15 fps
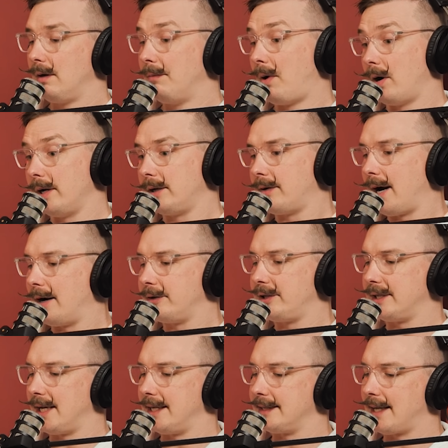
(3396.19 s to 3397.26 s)
Barty Crouch
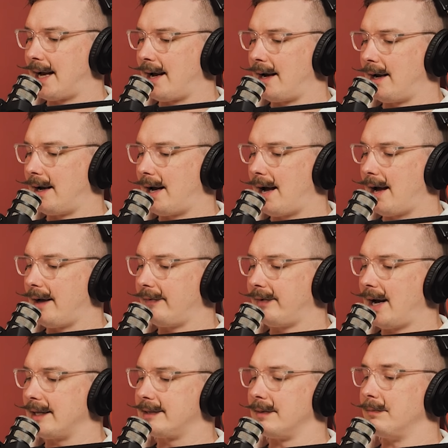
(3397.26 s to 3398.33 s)
says, I've
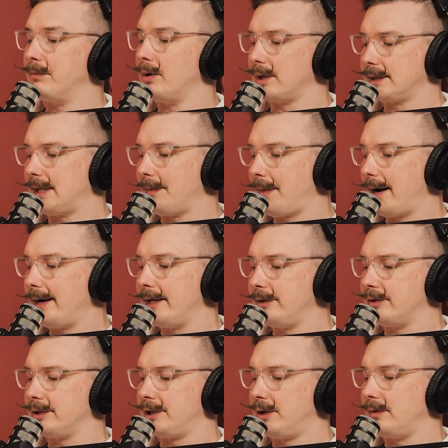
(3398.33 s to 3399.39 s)
got some books that might
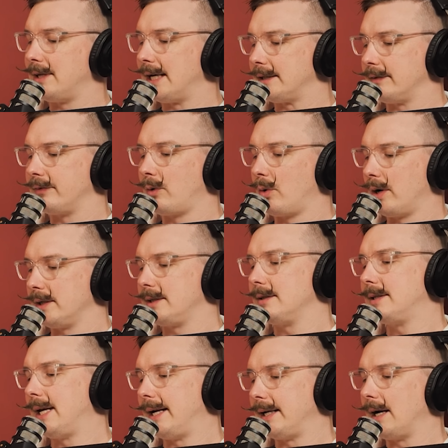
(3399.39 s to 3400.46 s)
interest you. That's, of course,
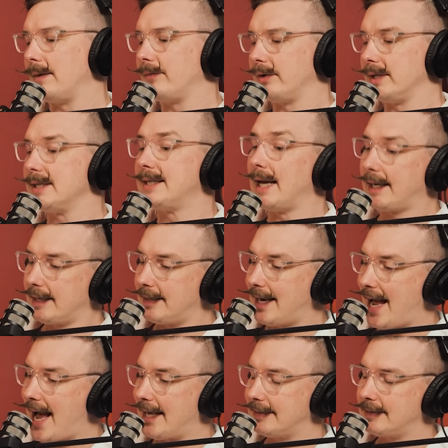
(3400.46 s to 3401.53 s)
setting up for the second
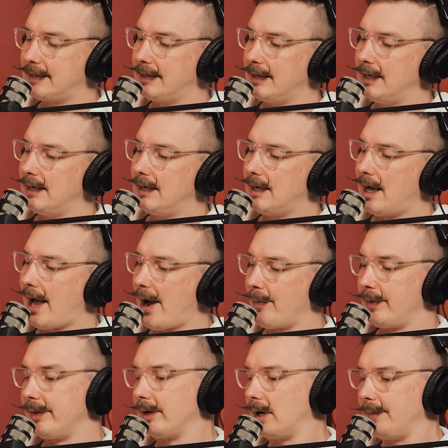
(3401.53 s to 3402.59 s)
task.
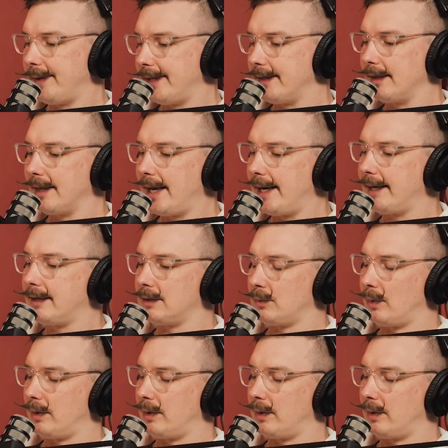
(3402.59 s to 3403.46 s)
When they're going to be in the lake,